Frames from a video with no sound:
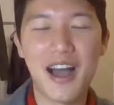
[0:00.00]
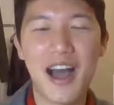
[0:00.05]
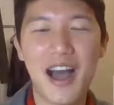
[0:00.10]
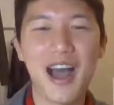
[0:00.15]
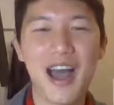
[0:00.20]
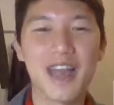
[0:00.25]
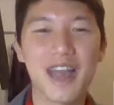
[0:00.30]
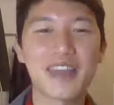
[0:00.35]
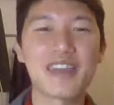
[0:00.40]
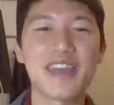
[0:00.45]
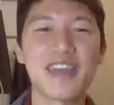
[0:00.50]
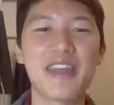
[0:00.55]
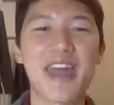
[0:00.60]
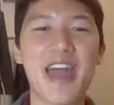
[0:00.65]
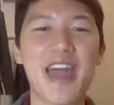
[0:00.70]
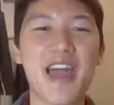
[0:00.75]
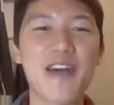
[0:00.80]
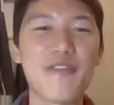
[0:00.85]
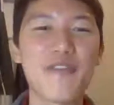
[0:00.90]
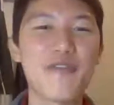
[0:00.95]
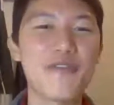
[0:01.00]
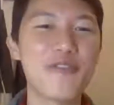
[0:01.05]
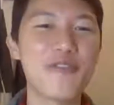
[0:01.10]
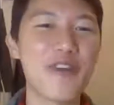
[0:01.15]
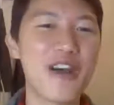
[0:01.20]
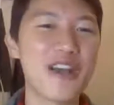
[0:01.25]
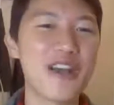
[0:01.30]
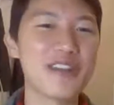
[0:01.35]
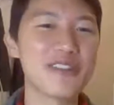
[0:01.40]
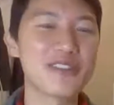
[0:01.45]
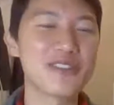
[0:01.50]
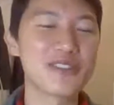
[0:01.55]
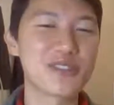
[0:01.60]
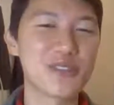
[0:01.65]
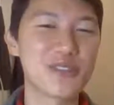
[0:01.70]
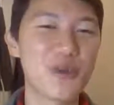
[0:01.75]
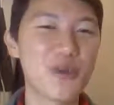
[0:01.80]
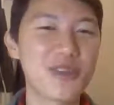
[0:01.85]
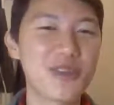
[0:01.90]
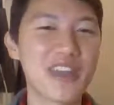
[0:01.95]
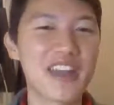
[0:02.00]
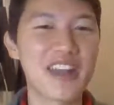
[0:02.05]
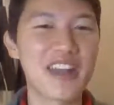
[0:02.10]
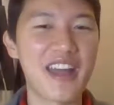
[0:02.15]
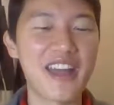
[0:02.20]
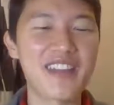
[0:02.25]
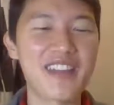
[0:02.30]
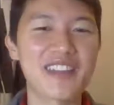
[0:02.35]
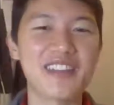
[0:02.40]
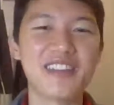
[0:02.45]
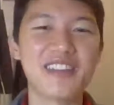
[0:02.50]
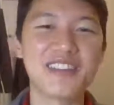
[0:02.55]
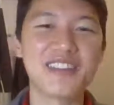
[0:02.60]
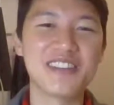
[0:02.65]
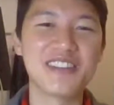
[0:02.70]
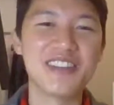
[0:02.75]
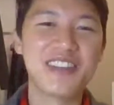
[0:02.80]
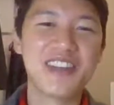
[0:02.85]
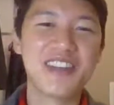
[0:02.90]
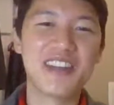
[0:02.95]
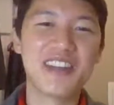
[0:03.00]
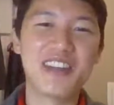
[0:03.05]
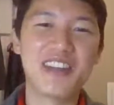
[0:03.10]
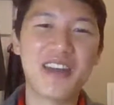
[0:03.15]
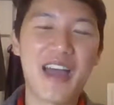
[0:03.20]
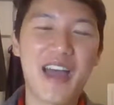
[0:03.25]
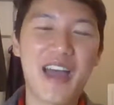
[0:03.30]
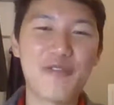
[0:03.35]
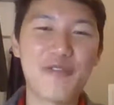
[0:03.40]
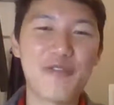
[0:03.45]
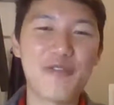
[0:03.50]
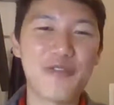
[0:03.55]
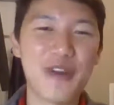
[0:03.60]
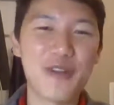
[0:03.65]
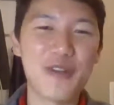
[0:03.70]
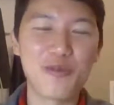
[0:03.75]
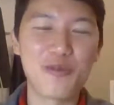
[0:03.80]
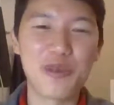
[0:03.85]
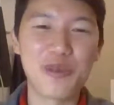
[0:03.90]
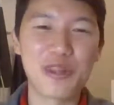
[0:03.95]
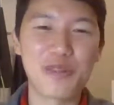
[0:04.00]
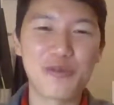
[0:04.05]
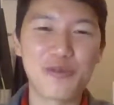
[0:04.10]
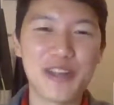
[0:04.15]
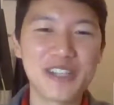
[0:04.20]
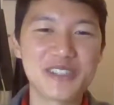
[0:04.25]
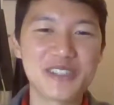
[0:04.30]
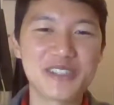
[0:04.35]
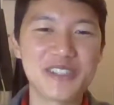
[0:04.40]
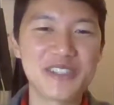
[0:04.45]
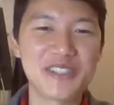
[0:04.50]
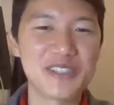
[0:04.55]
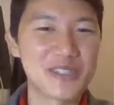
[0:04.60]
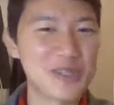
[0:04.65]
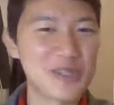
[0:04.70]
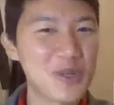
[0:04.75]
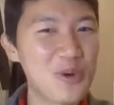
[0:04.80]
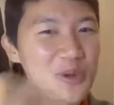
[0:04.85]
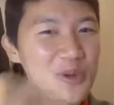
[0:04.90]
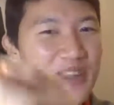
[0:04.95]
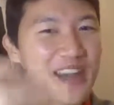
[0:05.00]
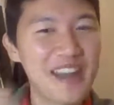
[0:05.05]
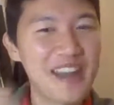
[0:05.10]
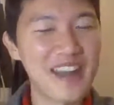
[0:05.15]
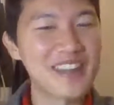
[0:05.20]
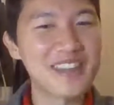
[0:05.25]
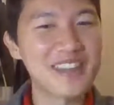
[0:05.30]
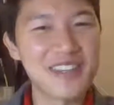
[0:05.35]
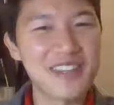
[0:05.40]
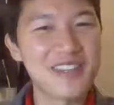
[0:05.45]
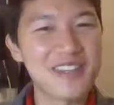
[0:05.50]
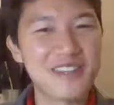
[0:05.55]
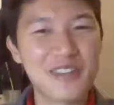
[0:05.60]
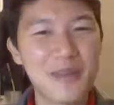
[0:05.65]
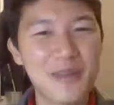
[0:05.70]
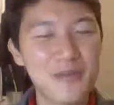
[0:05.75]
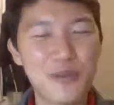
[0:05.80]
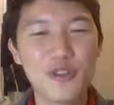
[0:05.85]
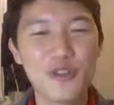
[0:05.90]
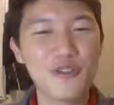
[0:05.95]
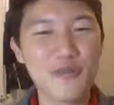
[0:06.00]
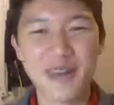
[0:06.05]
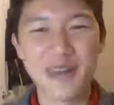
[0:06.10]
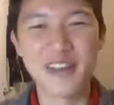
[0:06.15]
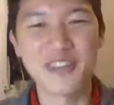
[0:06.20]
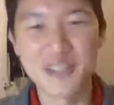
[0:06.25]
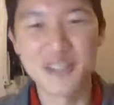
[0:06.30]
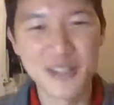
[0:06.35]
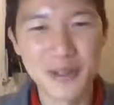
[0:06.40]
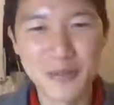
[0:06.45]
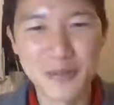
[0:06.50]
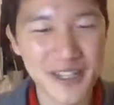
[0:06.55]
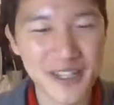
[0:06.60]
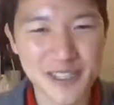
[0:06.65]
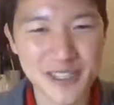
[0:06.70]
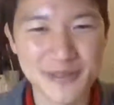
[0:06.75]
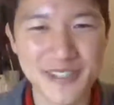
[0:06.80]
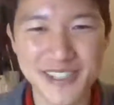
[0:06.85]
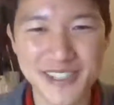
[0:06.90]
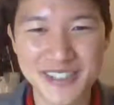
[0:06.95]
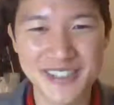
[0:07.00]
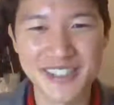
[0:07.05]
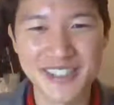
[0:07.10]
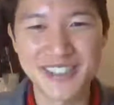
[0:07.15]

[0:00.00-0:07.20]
I can have fun so that I can have fun with residents so that I can improve my career prospects.